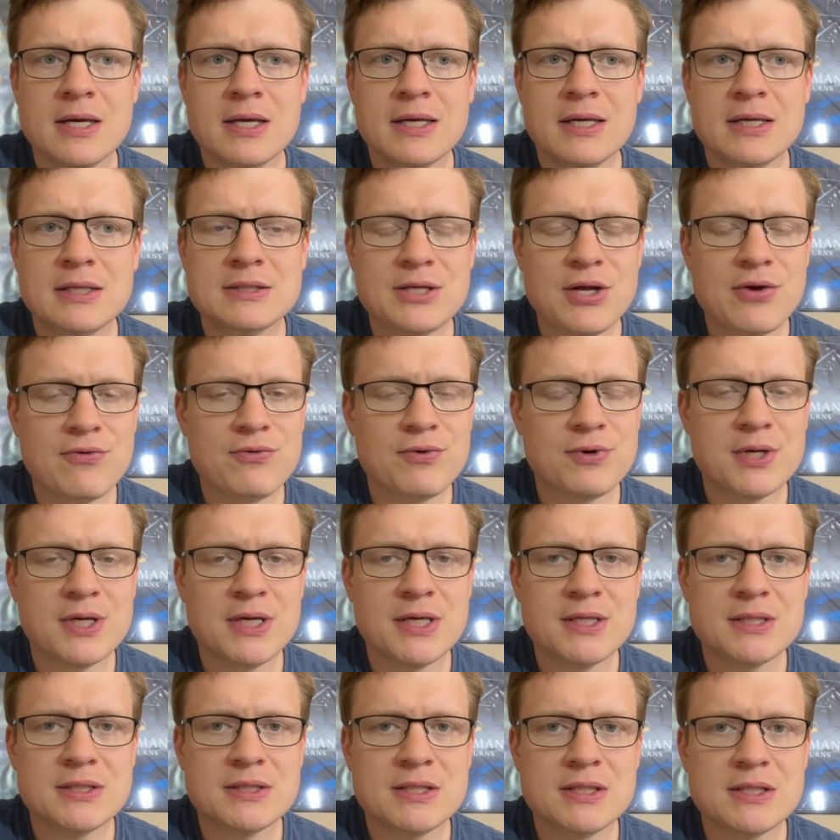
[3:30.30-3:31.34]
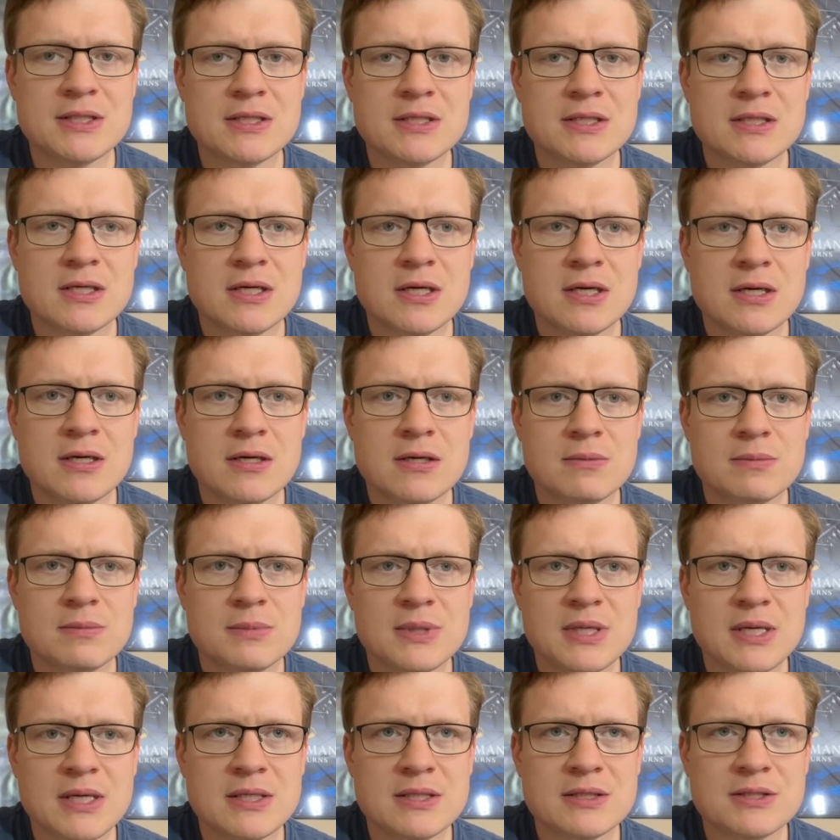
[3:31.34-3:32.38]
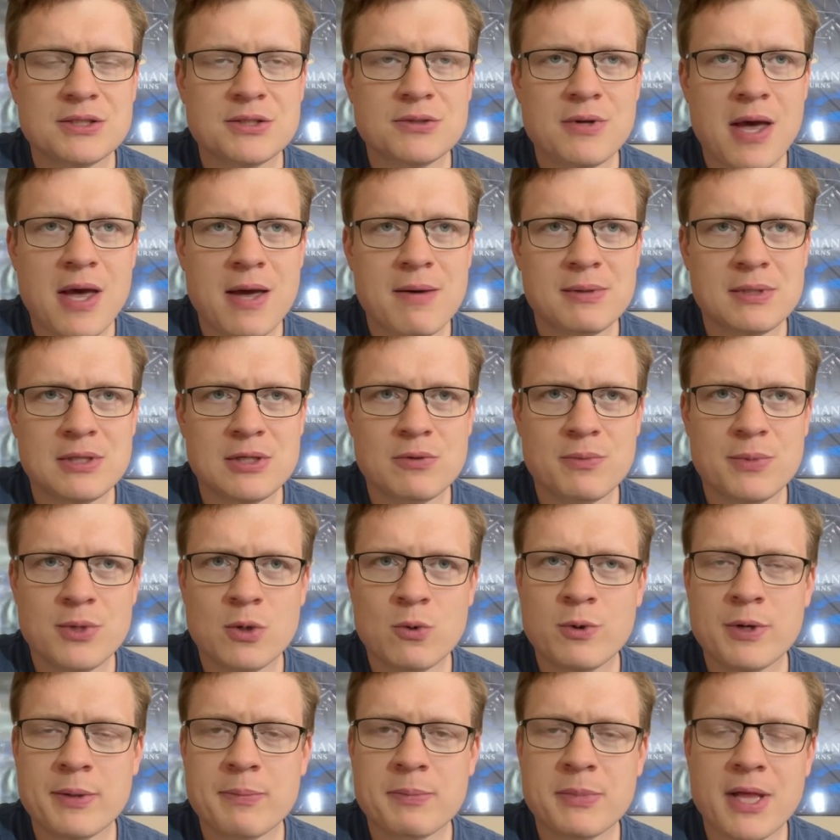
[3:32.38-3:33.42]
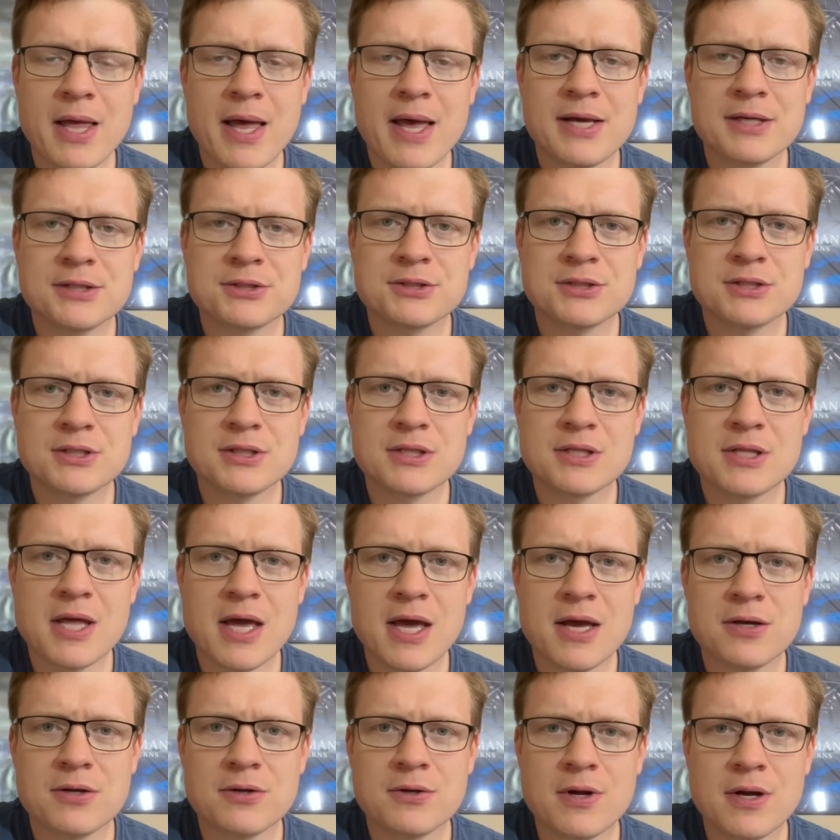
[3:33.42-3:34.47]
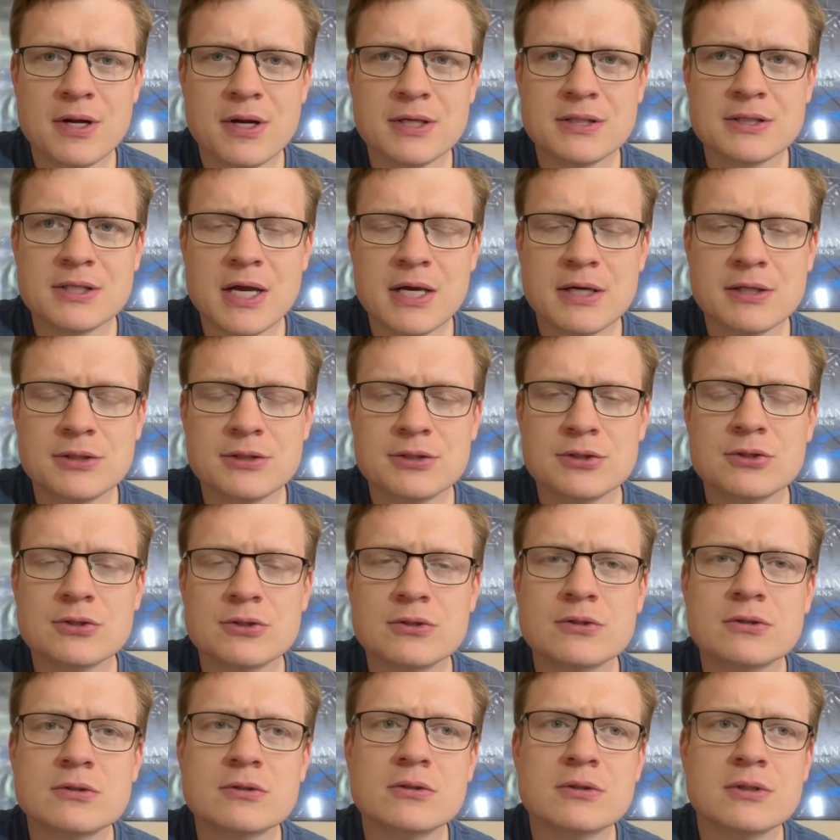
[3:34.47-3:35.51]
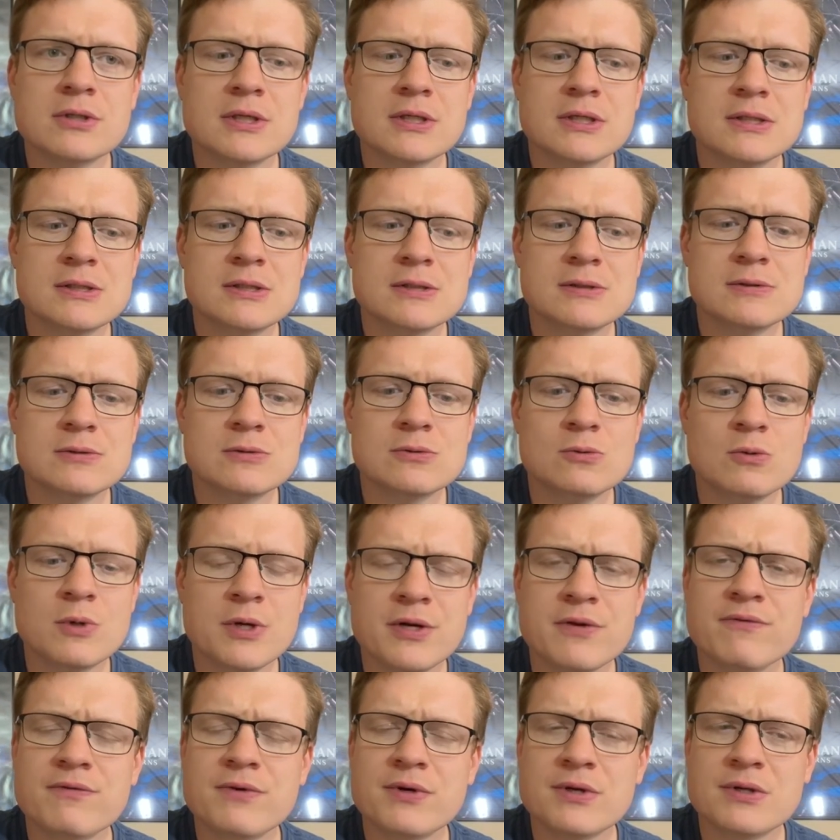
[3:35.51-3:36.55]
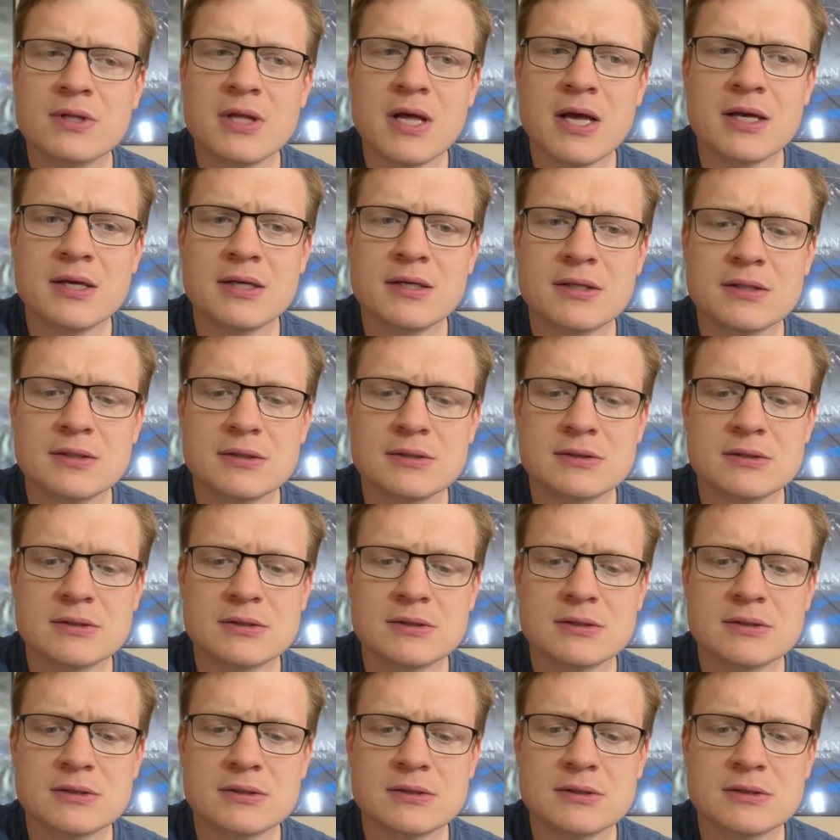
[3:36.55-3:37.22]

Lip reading: It's never easy because you have a little bit of whiplash in that you're not exactly sure what to feel like.